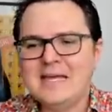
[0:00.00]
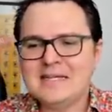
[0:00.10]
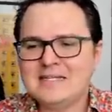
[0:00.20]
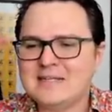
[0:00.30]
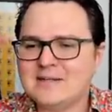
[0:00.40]

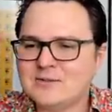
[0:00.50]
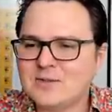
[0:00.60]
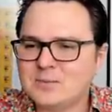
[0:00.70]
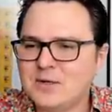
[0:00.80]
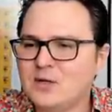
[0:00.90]
deal. So
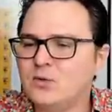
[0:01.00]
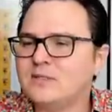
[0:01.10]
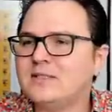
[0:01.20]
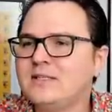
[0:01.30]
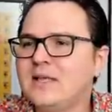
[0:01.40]
it's pretty cool to
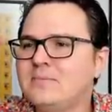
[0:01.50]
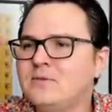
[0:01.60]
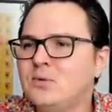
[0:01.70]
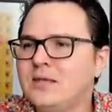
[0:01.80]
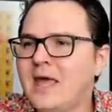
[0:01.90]
see them
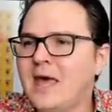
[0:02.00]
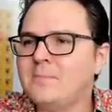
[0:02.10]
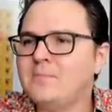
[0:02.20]
doing that.